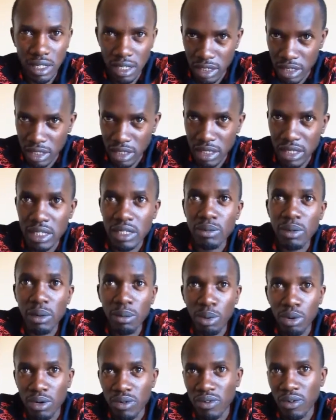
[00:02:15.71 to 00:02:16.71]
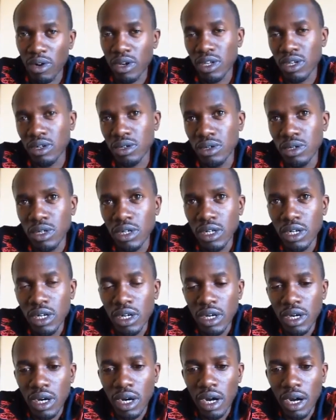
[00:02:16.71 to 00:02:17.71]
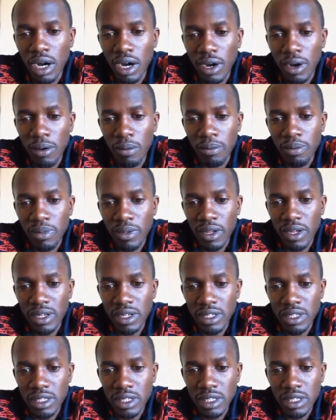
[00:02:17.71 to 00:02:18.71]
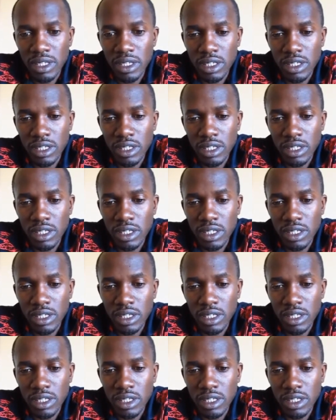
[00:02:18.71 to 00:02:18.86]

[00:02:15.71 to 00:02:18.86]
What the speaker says: That's my portfolio, and